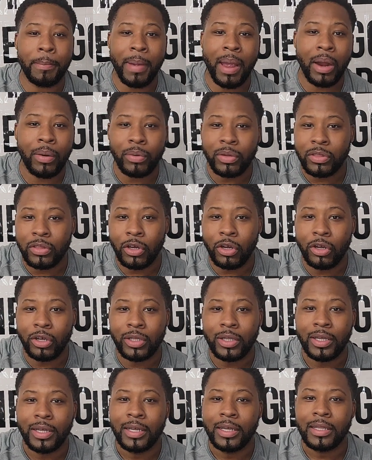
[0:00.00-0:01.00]

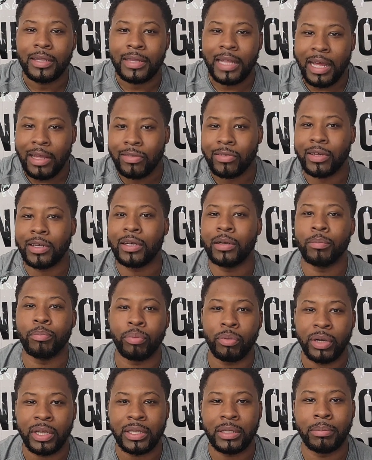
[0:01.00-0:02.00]
marathon. That's going to
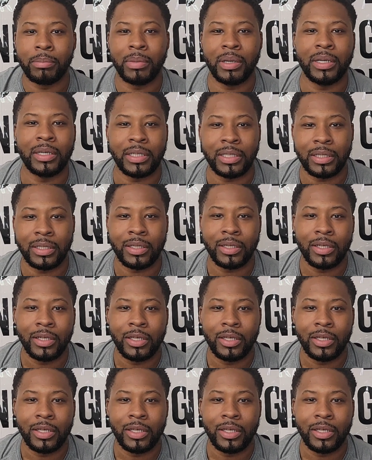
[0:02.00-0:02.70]
bring the money.